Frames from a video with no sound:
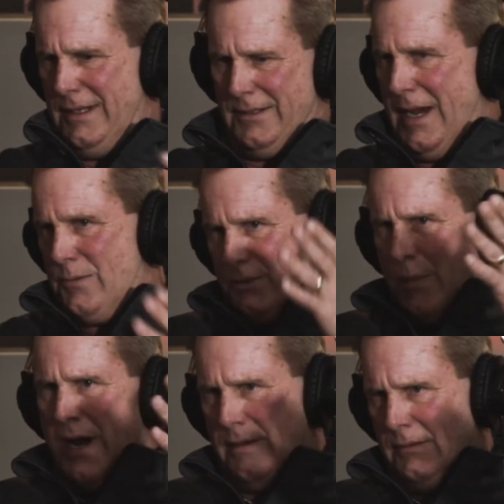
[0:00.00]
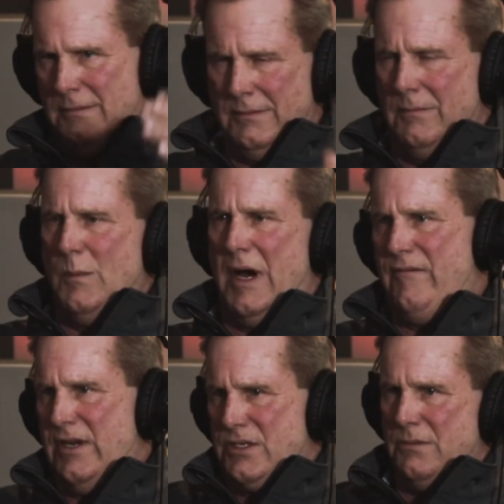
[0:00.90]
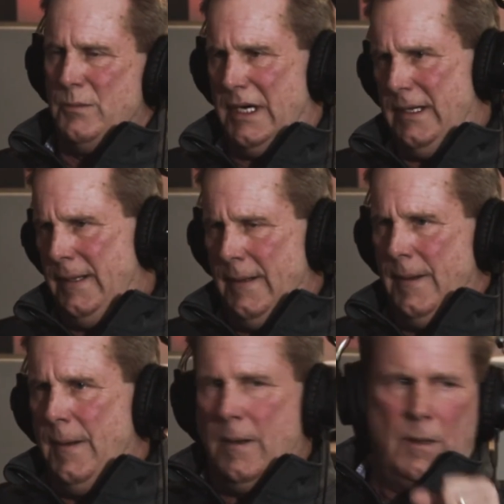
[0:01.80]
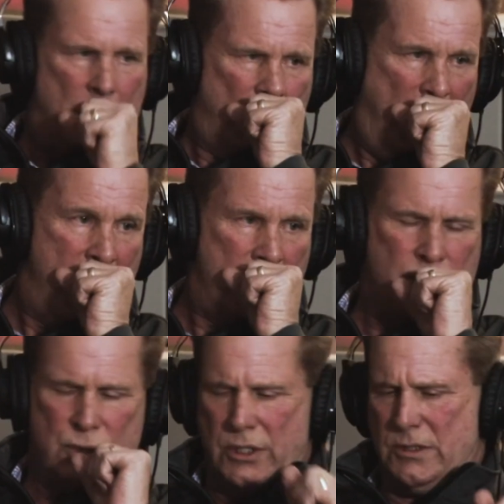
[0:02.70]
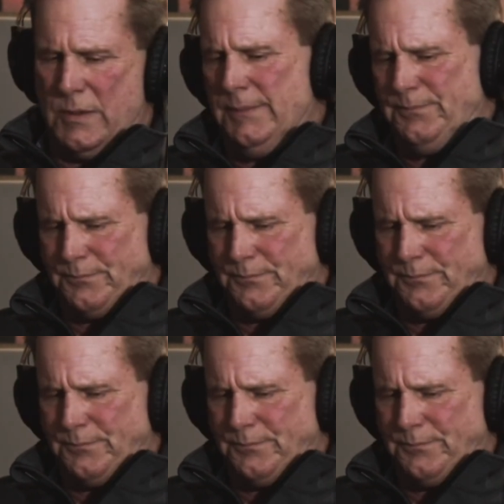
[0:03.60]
That was my vision. But Excuse me.